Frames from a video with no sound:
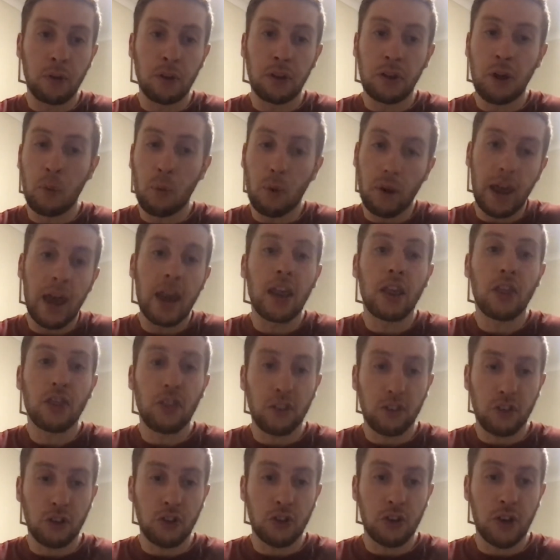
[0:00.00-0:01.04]
You don't want
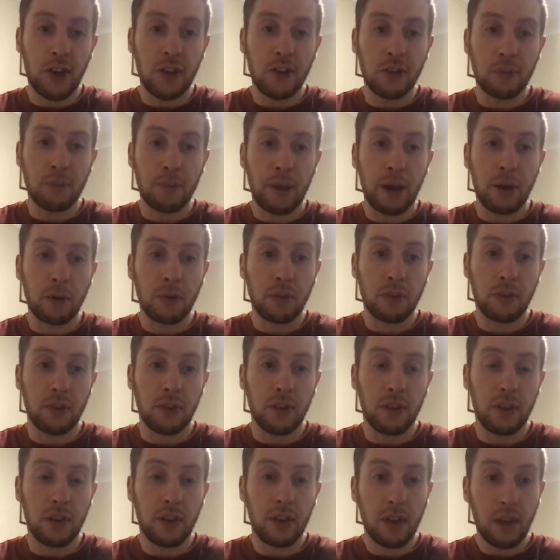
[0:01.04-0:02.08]
anything to change about
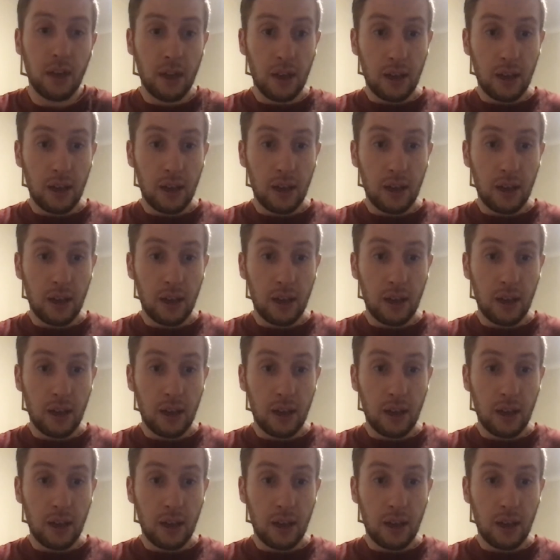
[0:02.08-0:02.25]
it.